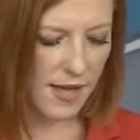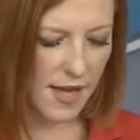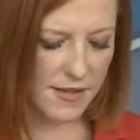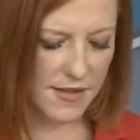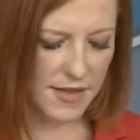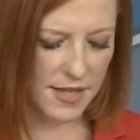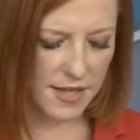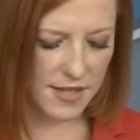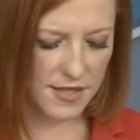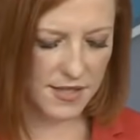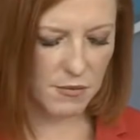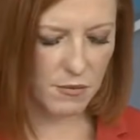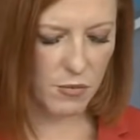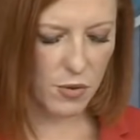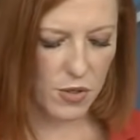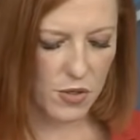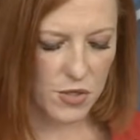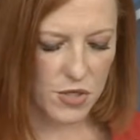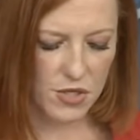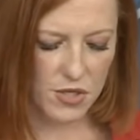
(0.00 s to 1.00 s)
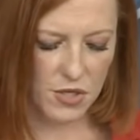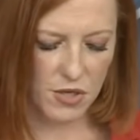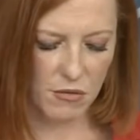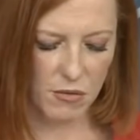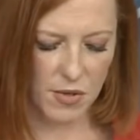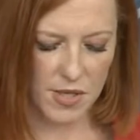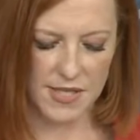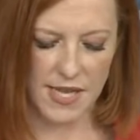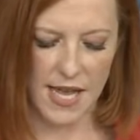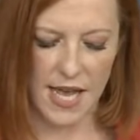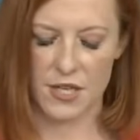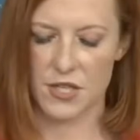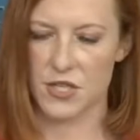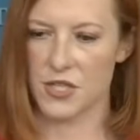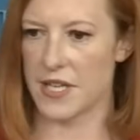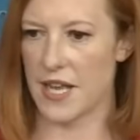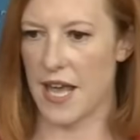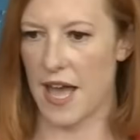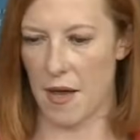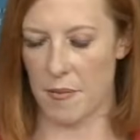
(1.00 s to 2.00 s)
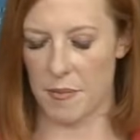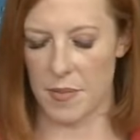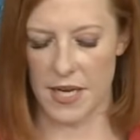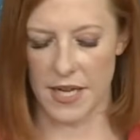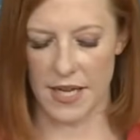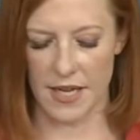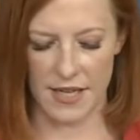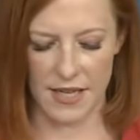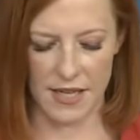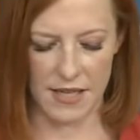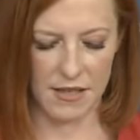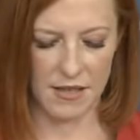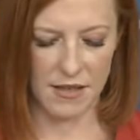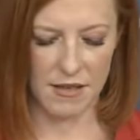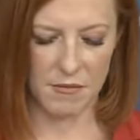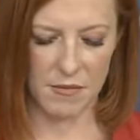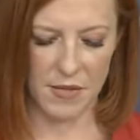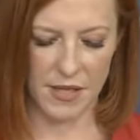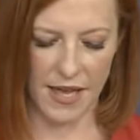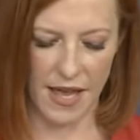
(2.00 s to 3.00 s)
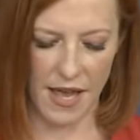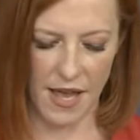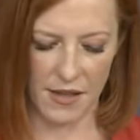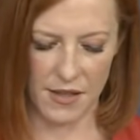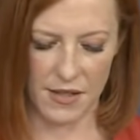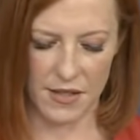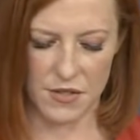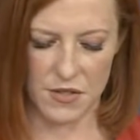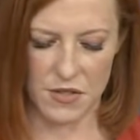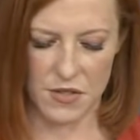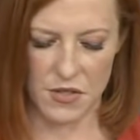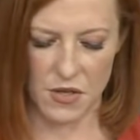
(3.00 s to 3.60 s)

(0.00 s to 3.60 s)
I think it's important to note what's actually happening in McAllen.